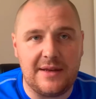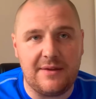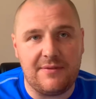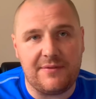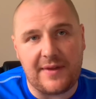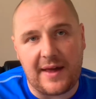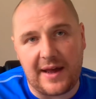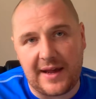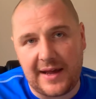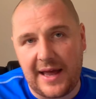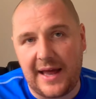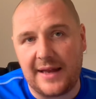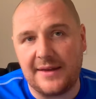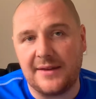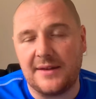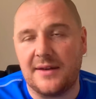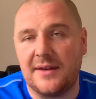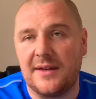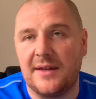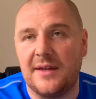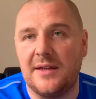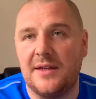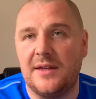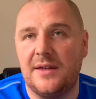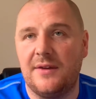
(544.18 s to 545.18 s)
if that
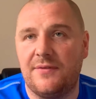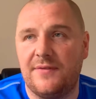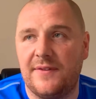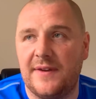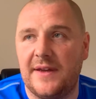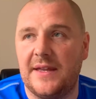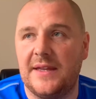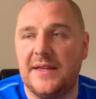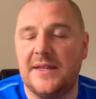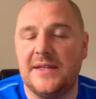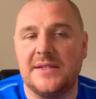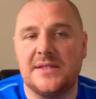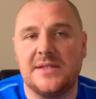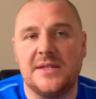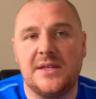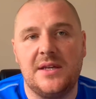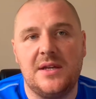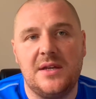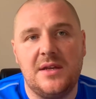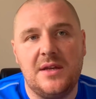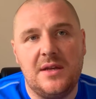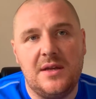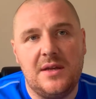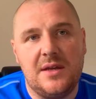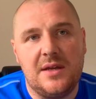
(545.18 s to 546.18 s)
candidate you feel is
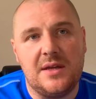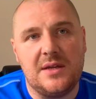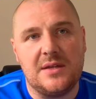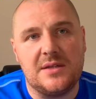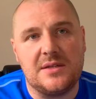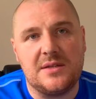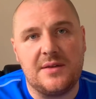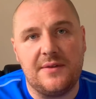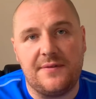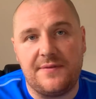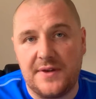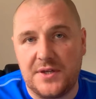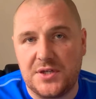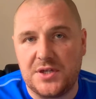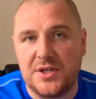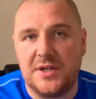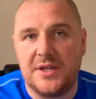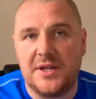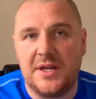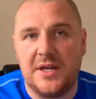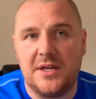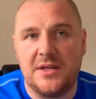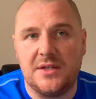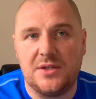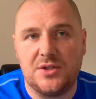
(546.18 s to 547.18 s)
sufficient
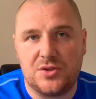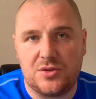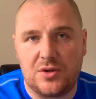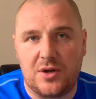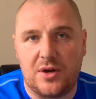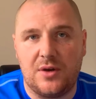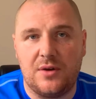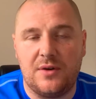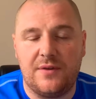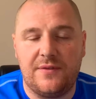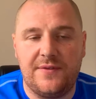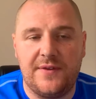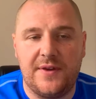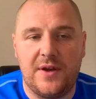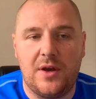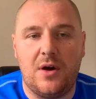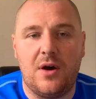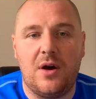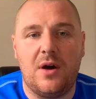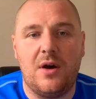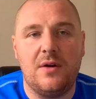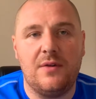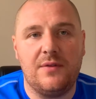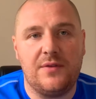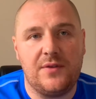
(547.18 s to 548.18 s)
and strong enough for
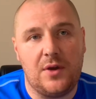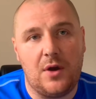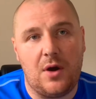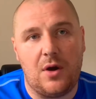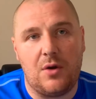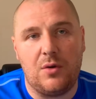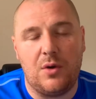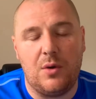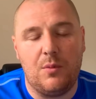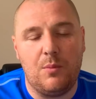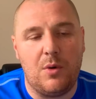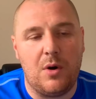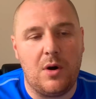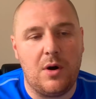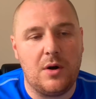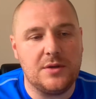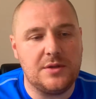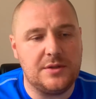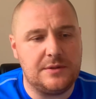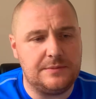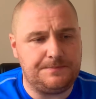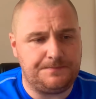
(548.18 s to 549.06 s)
your own ward.